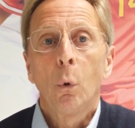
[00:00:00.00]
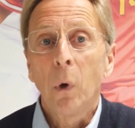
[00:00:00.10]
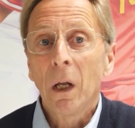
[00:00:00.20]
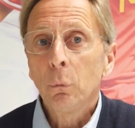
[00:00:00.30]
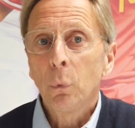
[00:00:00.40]

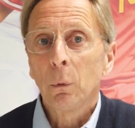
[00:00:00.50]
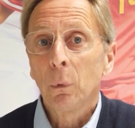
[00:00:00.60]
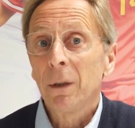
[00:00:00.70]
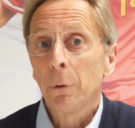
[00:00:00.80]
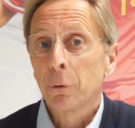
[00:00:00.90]
When will
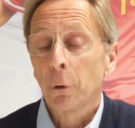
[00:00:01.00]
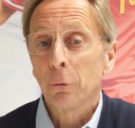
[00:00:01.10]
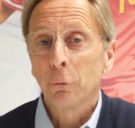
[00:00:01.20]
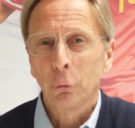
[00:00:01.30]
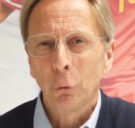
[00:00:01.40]
we
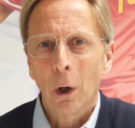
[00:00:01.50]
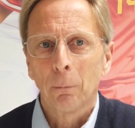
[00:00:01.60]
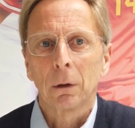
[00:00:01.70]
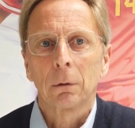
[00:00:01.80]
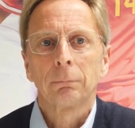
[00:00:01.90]
return to
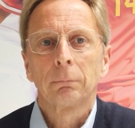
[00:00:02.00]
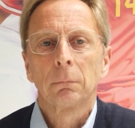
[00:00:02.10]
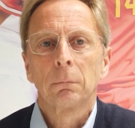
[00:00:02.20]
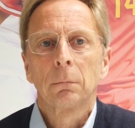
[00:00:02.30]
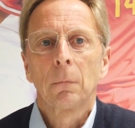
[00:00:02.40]
normal?
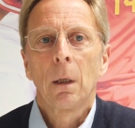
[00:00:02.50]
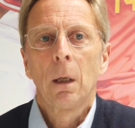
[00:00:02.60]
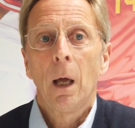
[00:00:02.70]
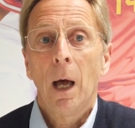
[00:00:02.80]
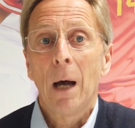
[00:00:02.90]

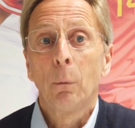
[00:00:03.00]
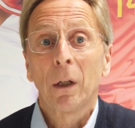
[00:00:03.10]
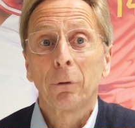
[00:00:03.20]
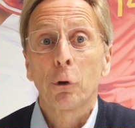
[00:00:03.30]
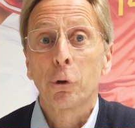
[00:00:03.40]
And
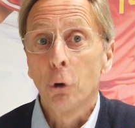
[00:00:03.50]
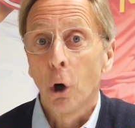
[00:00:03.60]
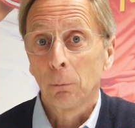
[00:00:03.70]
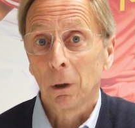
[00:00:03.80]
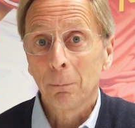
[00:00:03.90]
what does
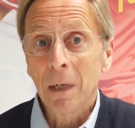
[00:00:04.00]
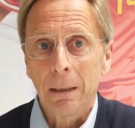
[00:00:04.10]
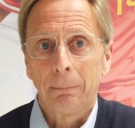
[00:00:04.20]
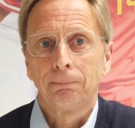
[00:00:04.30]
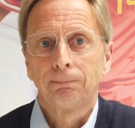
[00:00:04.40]
normal
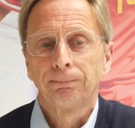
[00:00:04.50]
mean?